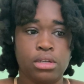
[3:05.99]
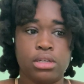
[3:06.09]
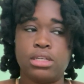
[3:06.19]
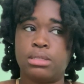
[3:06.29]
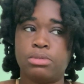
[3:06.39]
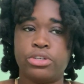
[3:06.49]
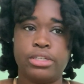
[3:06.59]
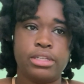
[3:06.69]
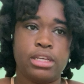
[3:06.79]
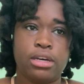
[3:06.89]
Because I'm
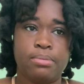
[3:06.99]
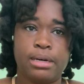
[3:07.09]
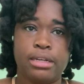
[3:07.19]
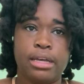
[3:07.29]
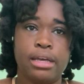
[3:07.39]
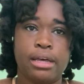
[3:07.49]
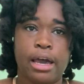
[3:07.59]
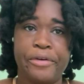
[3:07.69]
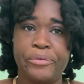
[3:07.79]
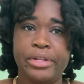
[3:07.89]
starting to think about it.
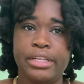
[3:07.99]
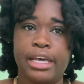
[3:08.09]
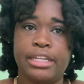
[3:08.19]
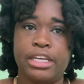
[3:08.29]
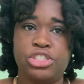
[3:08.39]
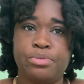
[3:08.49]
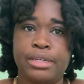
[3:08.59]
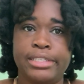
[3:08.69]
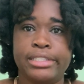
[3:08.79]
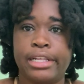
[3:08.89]
I really like
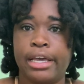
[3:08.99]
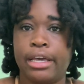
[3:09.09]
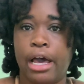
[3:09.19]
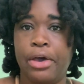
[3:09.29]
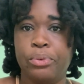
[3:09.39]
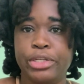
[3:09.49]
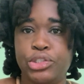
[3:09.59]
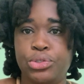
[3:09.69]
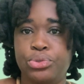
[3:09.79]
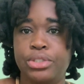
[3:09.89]
nature-based. Like, I went
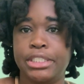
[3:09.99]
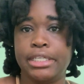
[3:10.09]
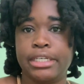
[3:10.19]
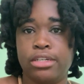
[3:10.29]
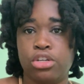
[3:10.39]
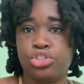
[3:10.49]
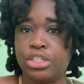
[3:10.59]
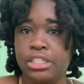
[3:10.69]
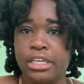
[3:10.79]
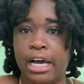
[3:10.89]
to New Zealand,
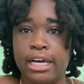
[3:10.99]
Australia.